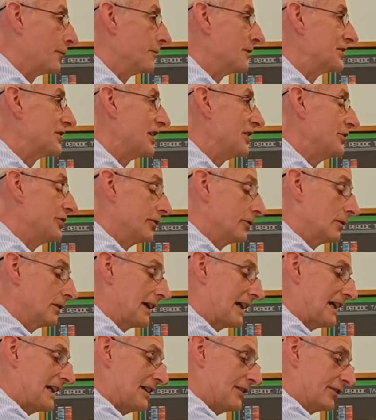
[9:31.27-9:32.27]
the residual
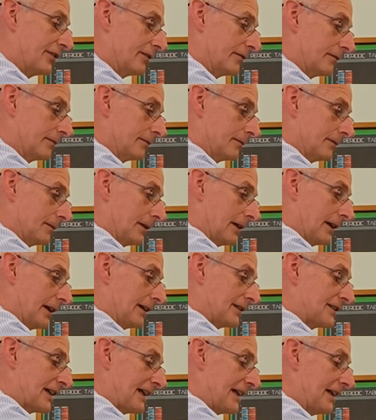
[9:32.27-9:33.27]
heat
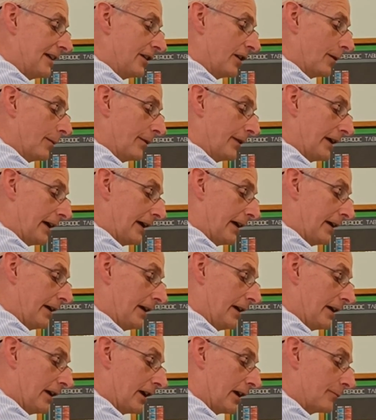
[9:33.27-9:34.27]
take it up
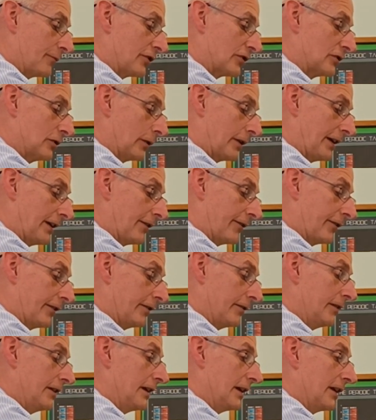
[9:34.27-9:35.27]
there. I'm just looking
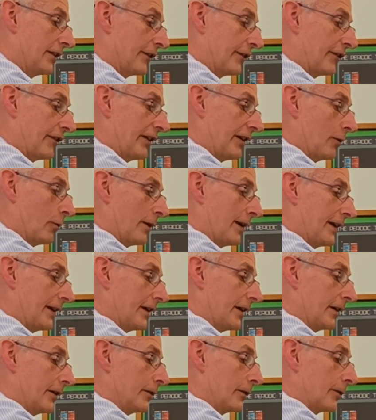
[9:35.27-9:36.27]
through and seeing where
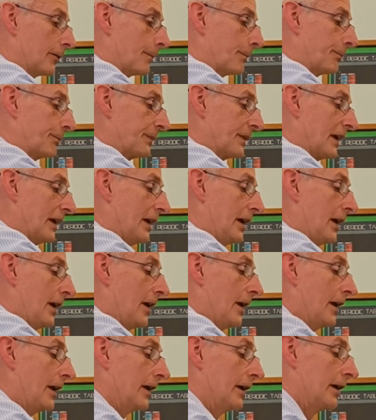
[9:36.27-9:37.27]
it goes.
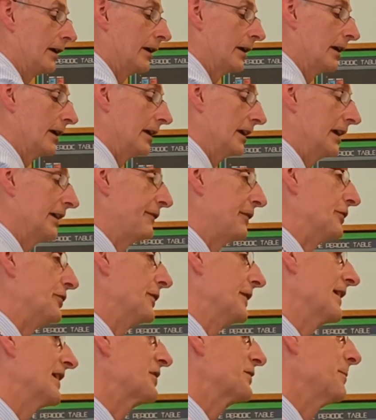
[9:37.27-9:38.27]
If you're
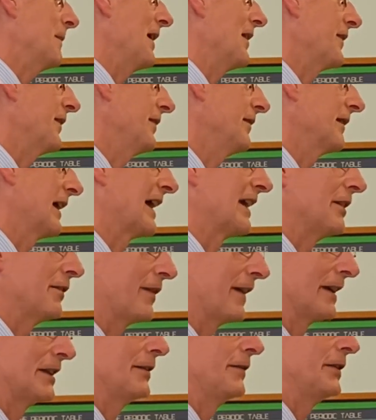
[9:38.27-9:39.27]
doing this method, and
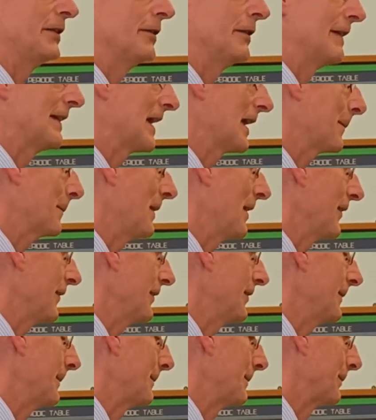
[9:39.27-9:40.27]
in fact if you're doing that
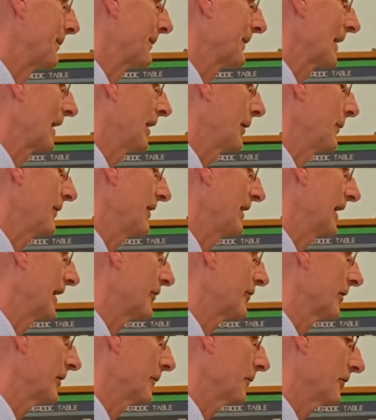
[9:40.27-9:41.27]
method over the
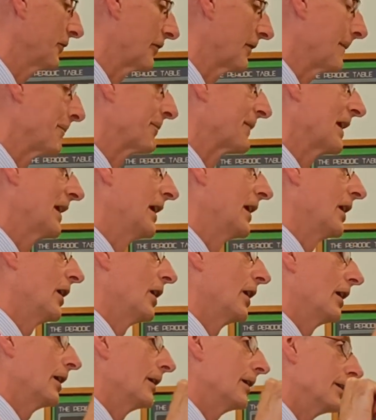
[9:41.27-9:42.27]
electron,
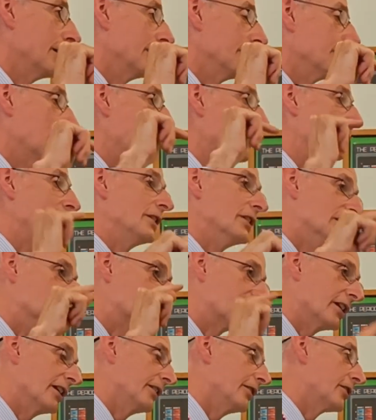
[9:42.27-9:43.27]
remember you
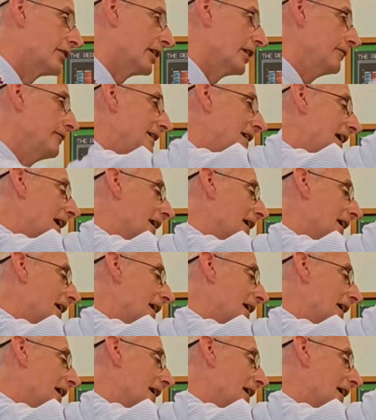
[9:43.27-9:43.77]
can only